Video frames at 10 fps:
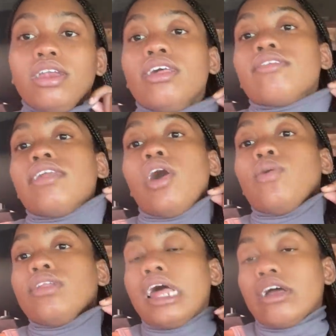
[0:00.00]
This now
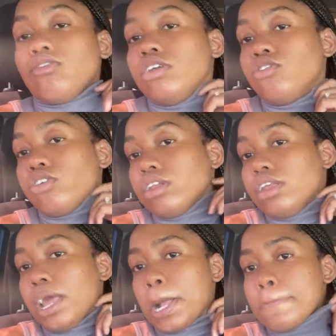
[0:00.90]
is actually a
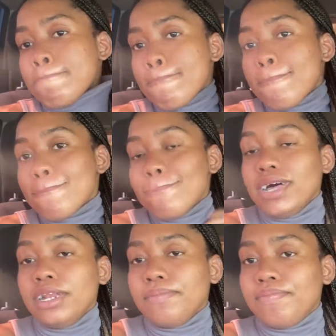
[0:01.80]
turtleneck,
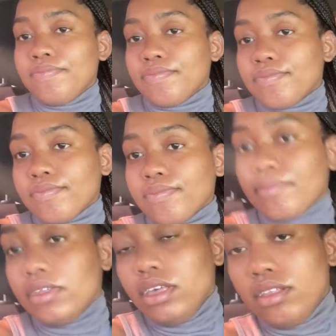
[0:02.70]
but
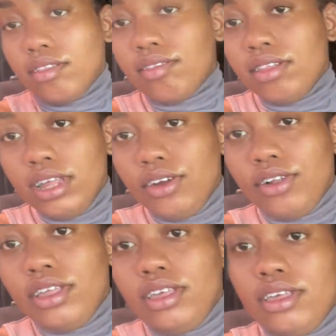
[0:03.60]
it's
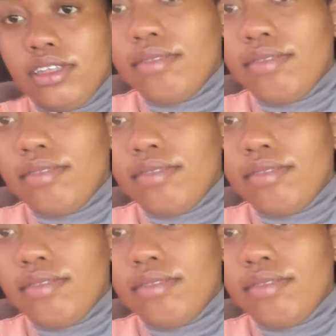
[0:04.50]
literally